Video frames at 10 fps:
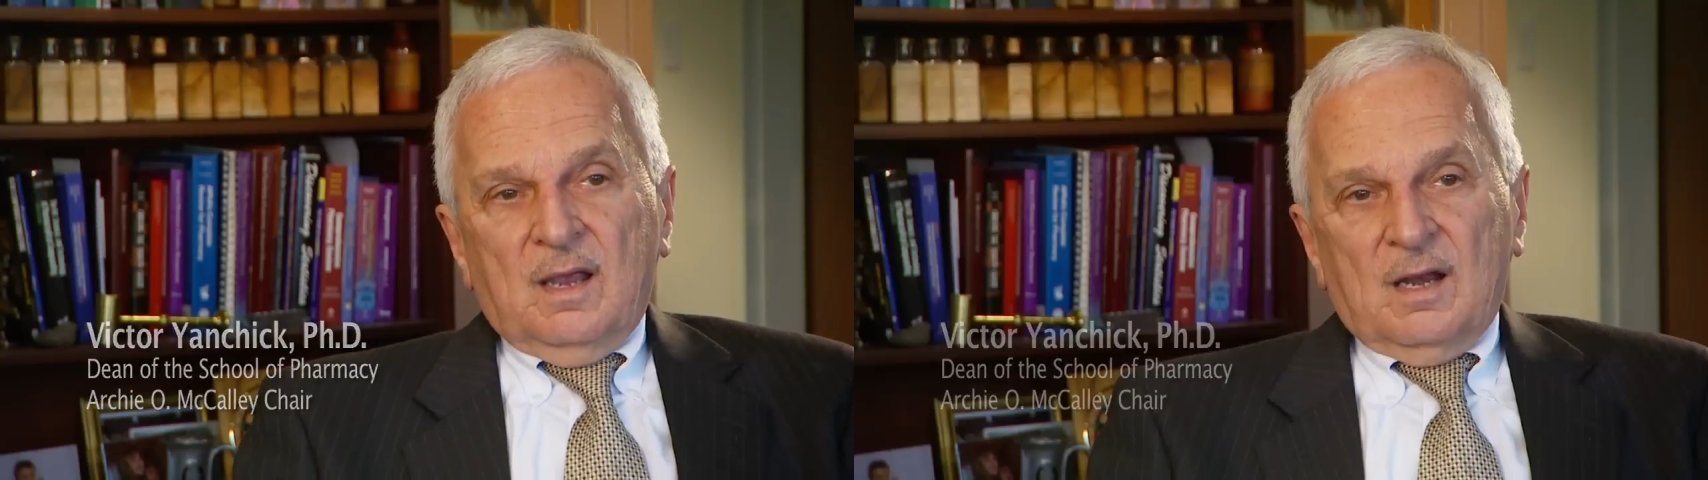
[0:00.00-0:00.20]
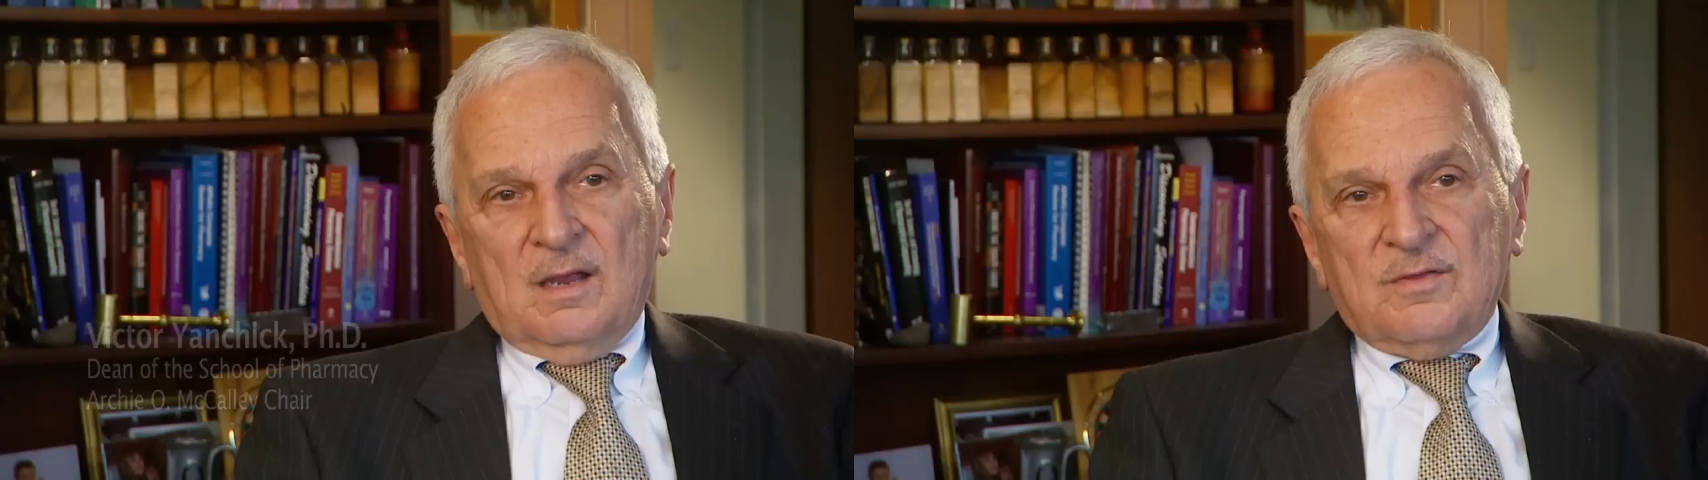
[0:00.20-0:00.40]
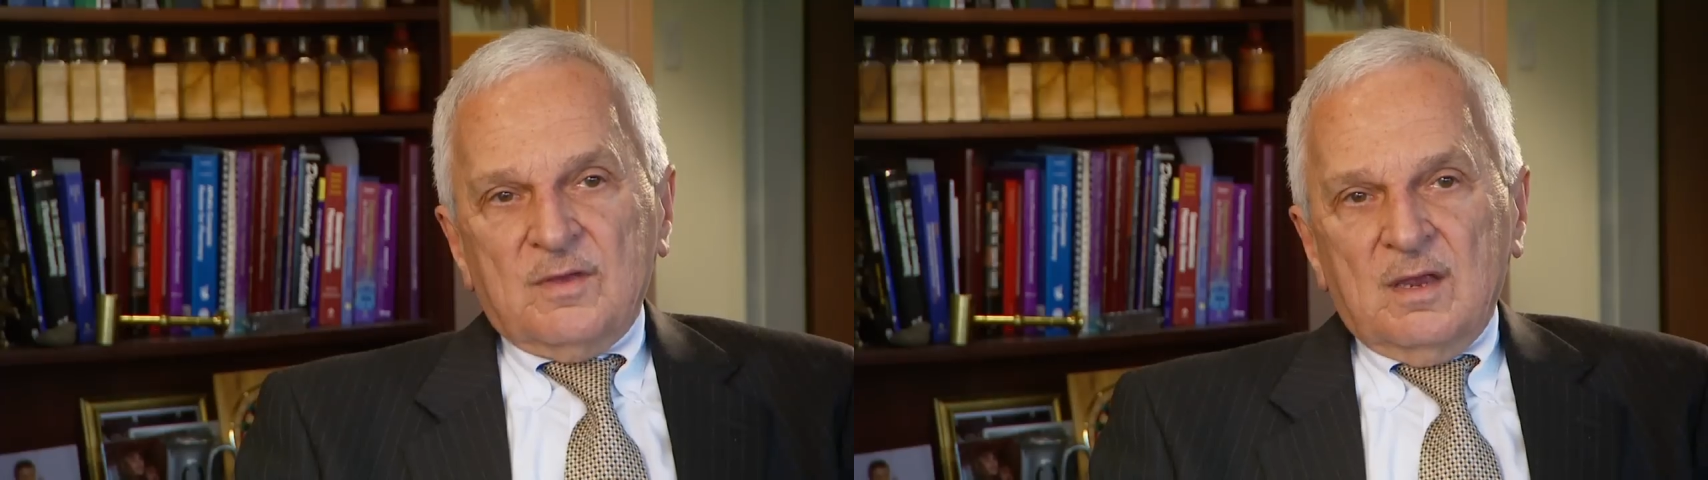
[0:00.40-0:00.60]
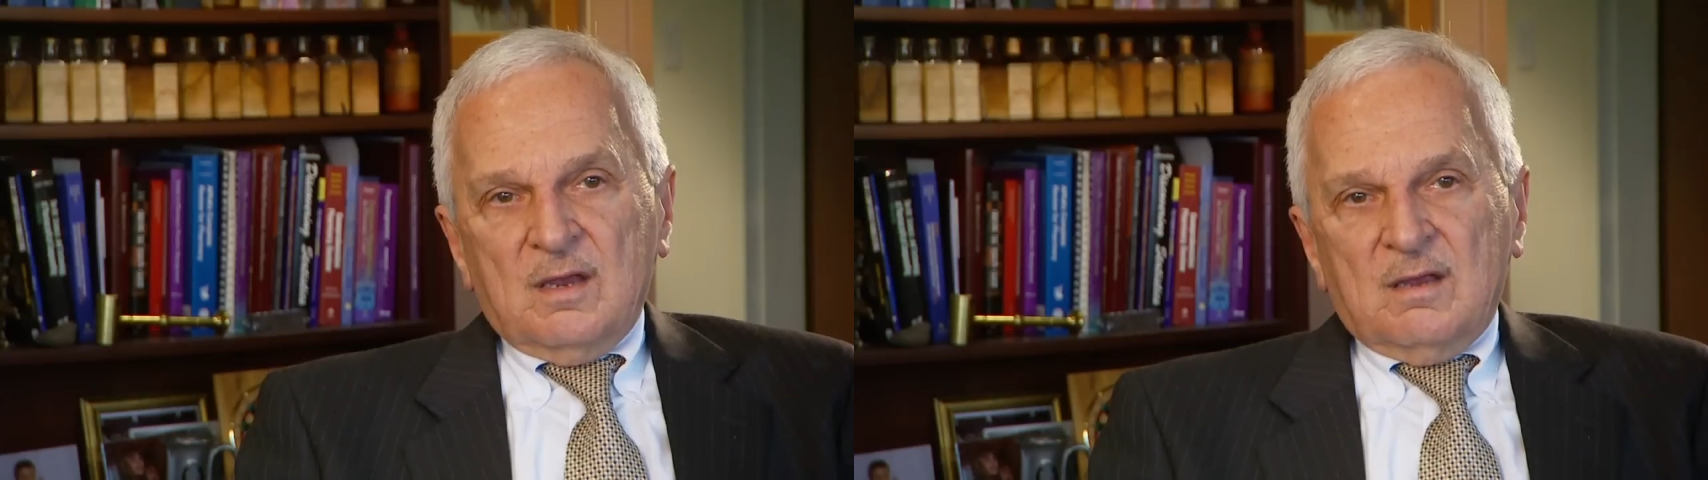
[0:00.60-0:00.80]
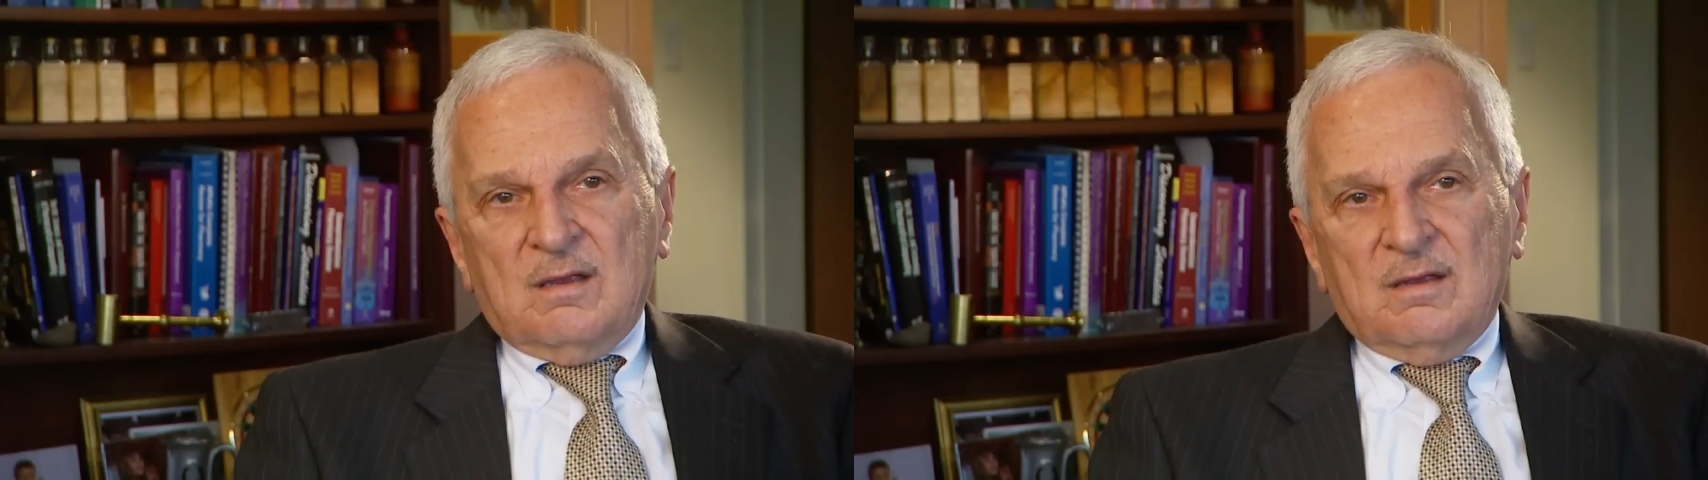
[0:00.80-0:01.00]
And I
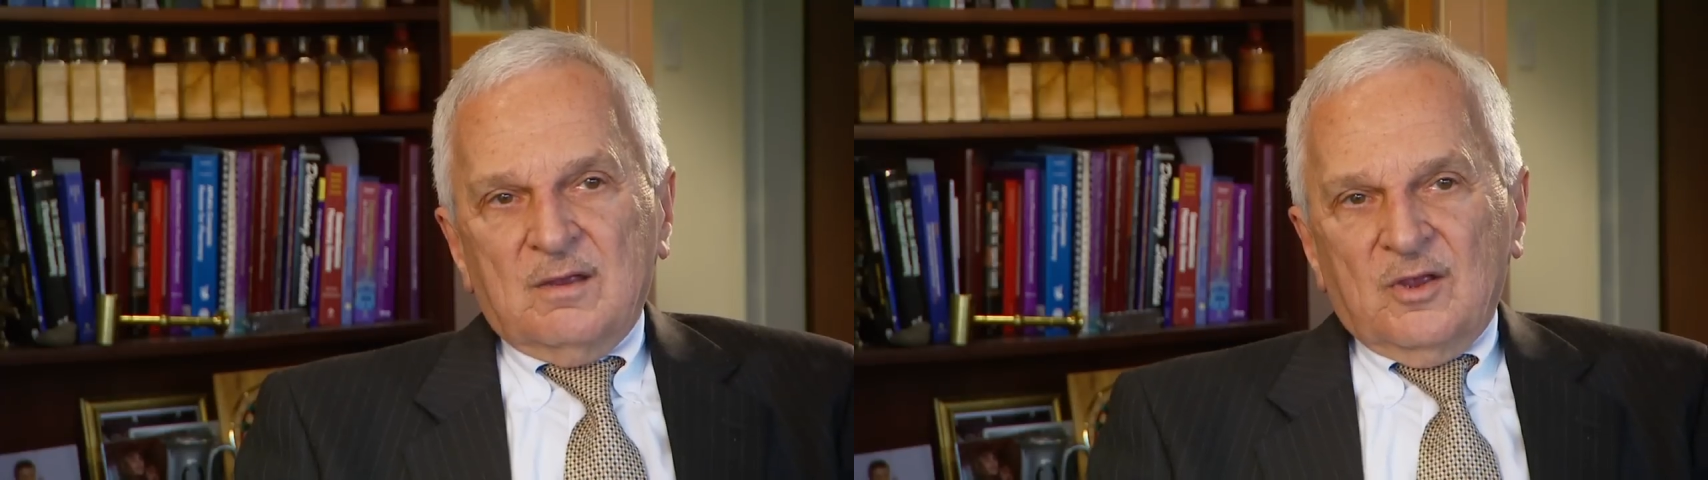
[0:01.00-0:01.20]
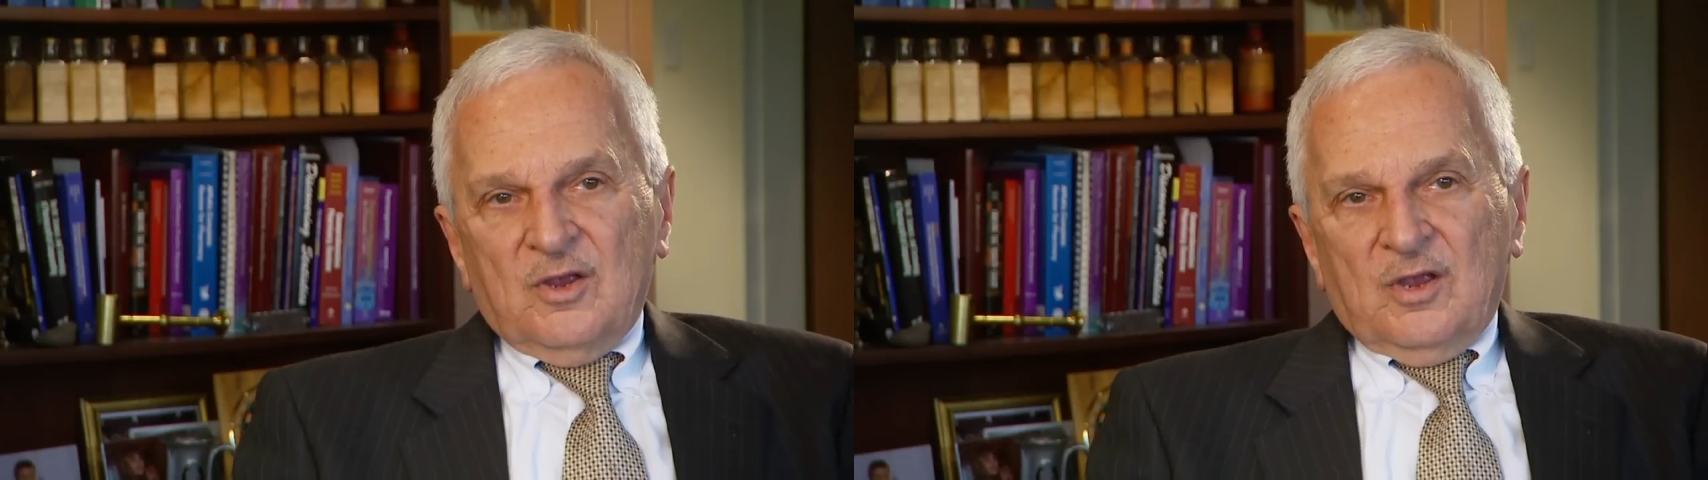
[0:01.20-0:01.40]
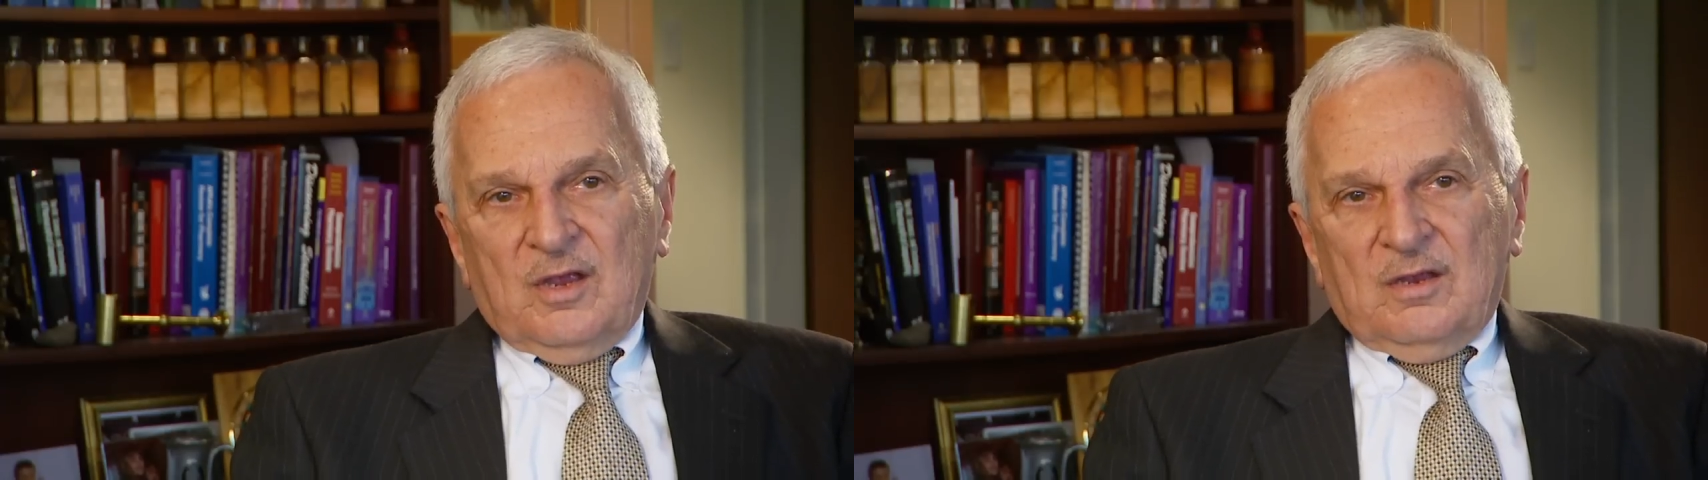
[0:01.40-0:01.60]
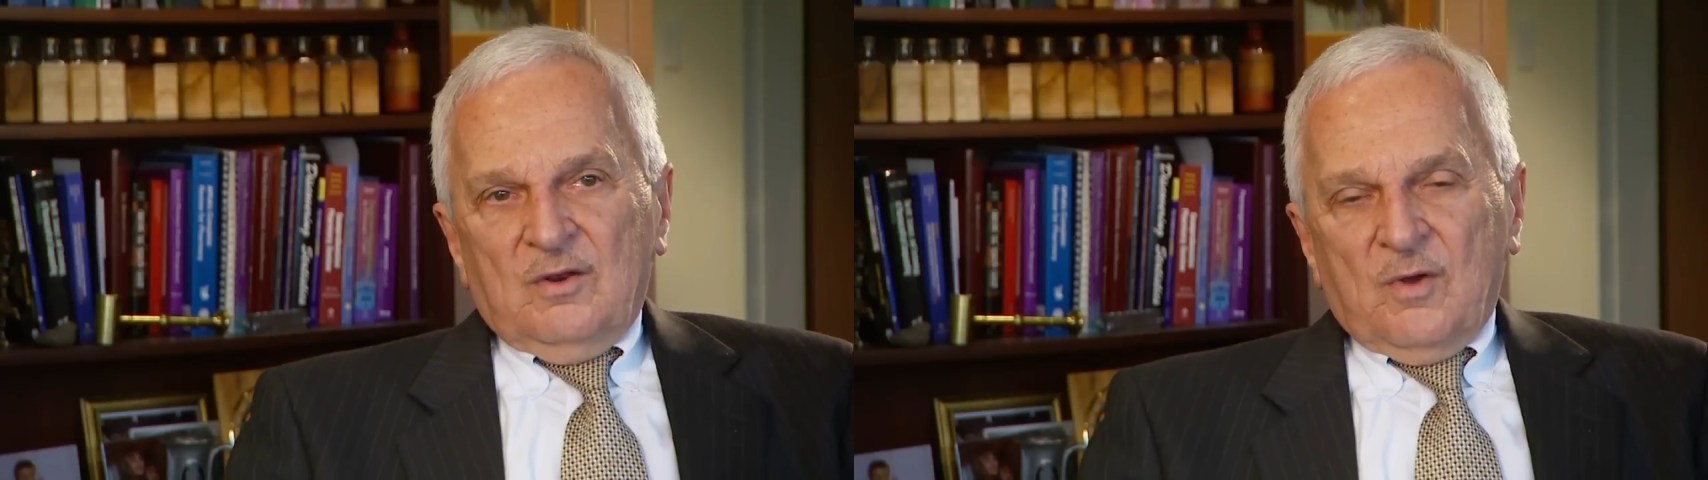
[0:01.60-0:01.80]
think, you